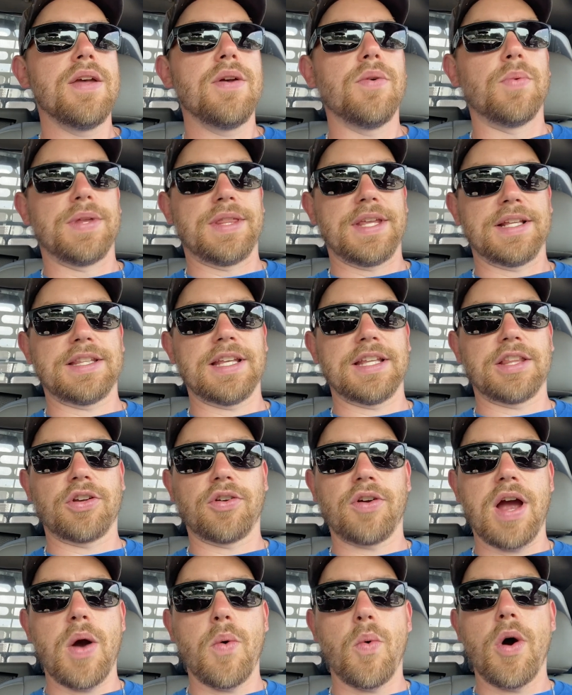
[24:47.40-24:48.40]
We think that the
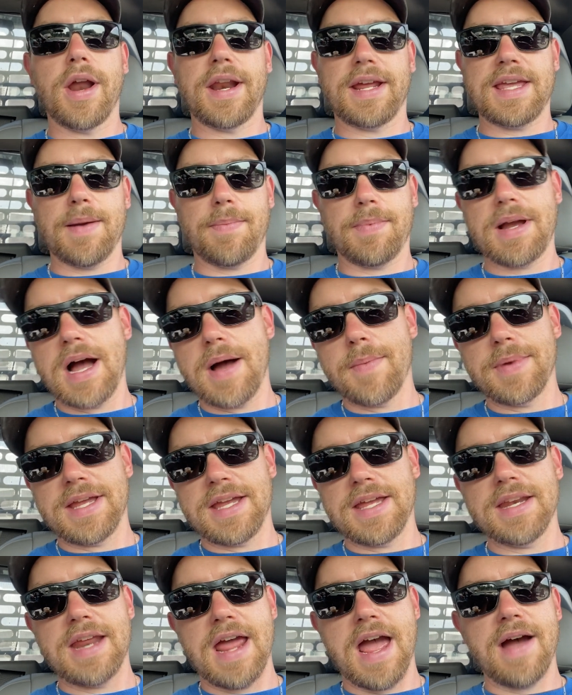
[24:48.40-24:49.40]
groundwater kept
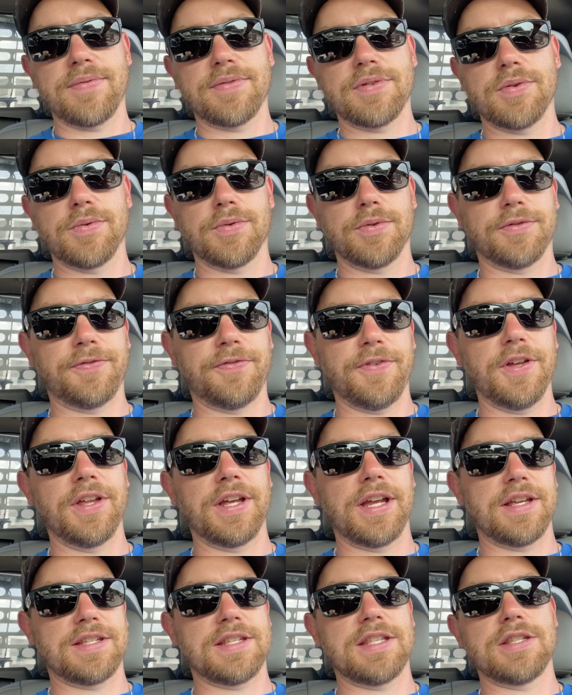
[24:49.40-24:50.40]
coming in after it was
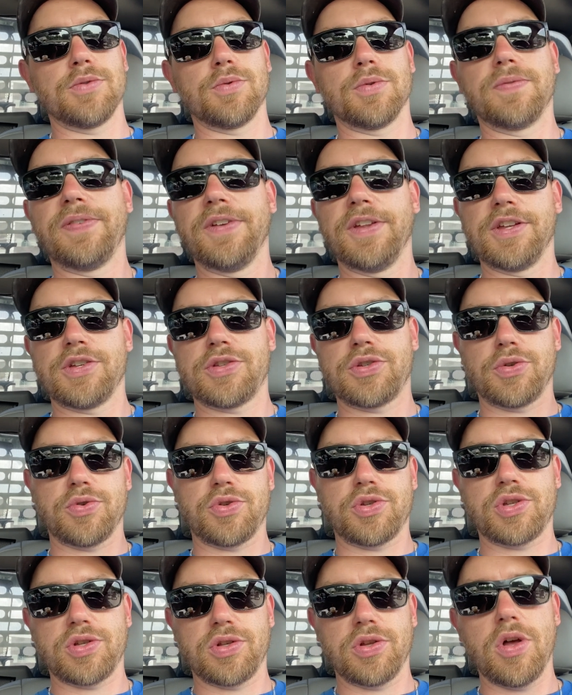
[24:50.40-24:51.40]
filling, and since it was filling so
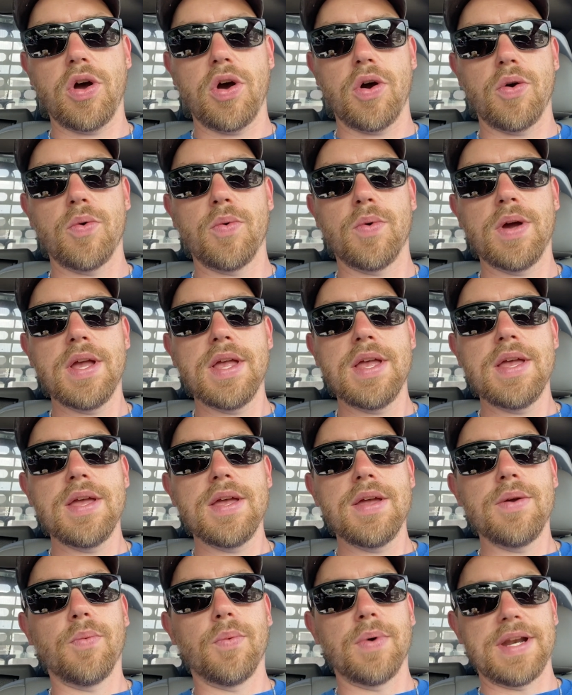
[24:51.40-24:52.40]
slow,
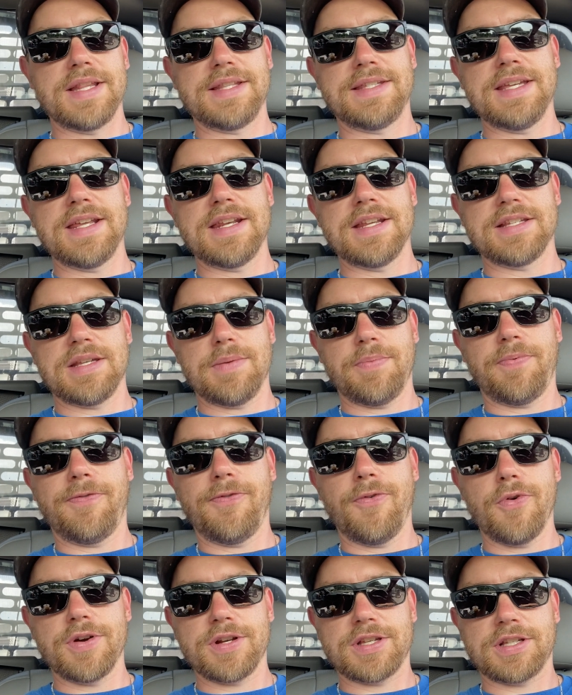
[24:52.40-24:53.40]
what it did is it
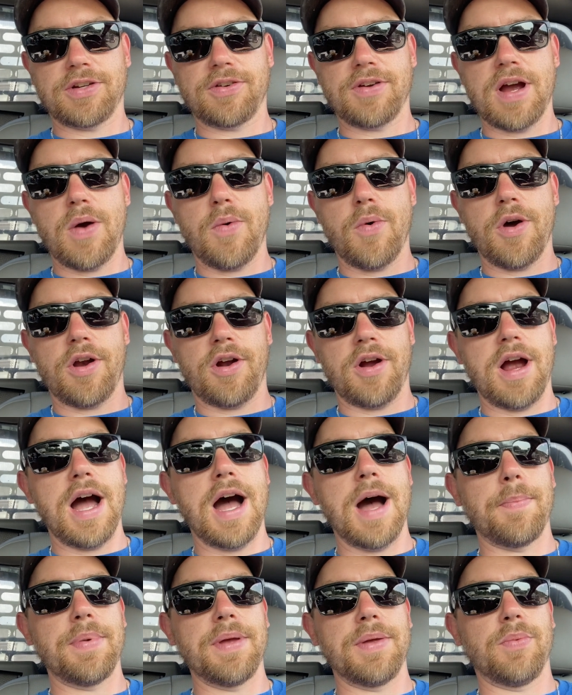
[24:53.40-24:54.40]
forced the groundwater
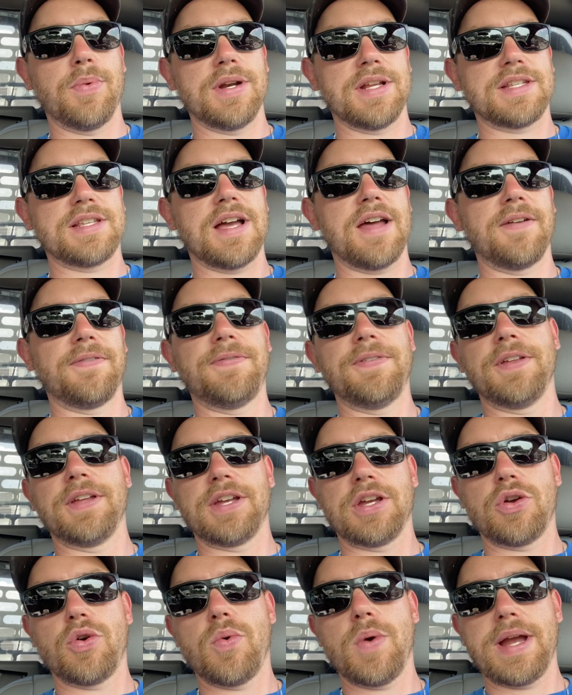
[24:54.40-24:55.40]
up, and when it started
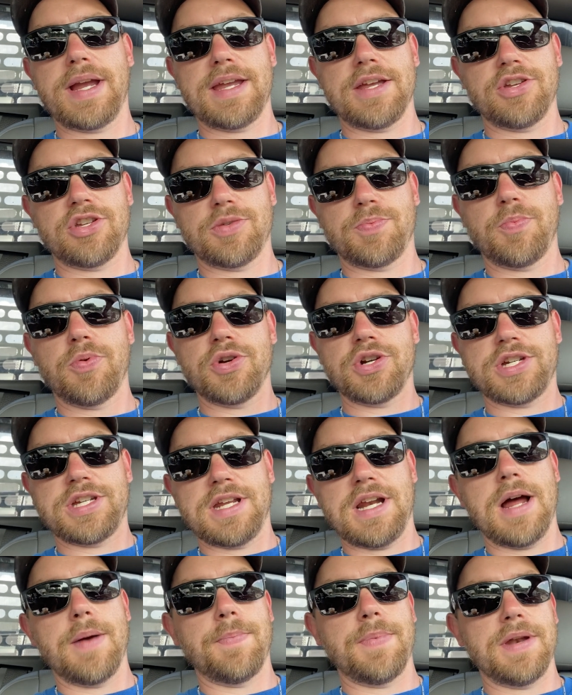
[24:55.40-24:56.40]
filling quick, it just pushed
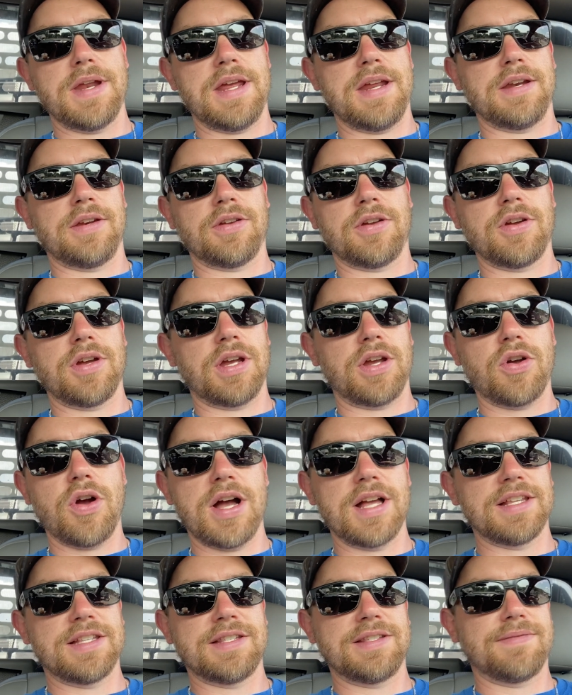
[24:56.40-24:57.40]
it up and, and
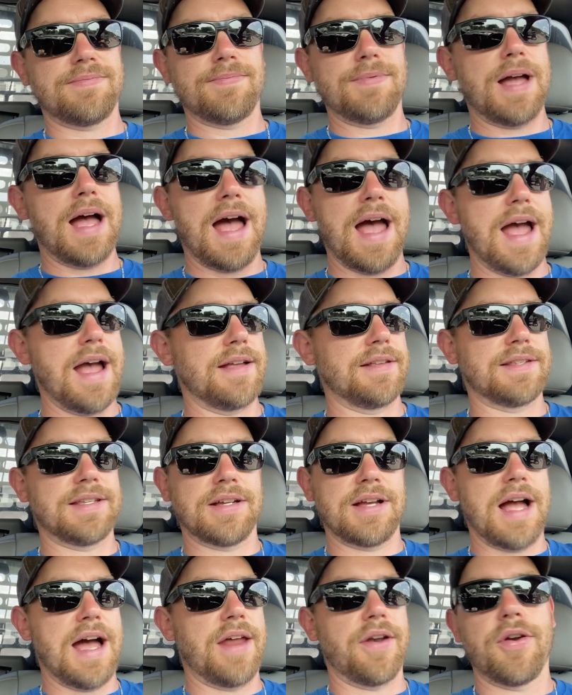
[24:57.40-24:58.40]
caused, I,
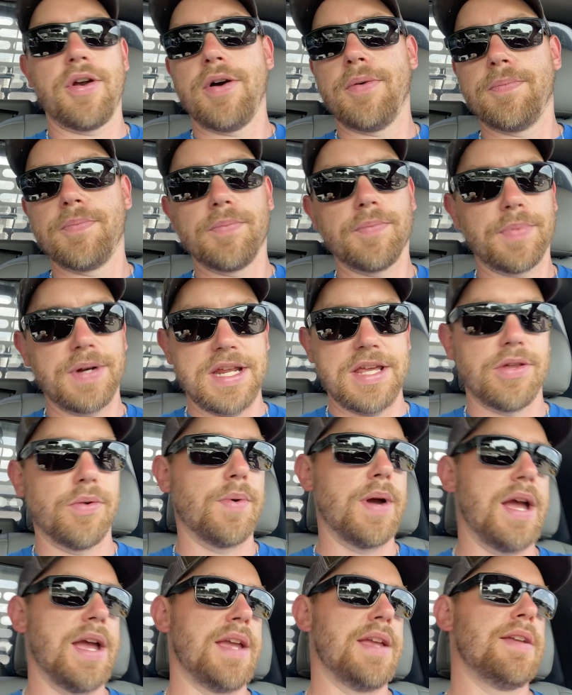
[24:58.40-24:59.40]
I don't know. But either
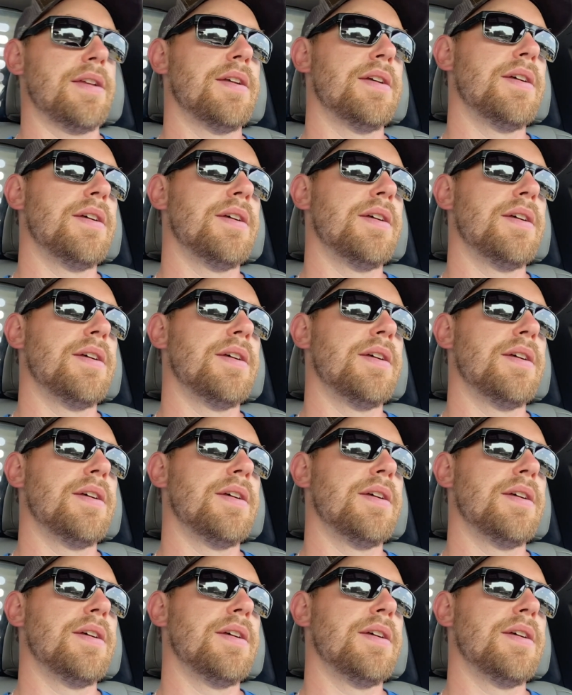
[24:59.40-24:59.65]
way,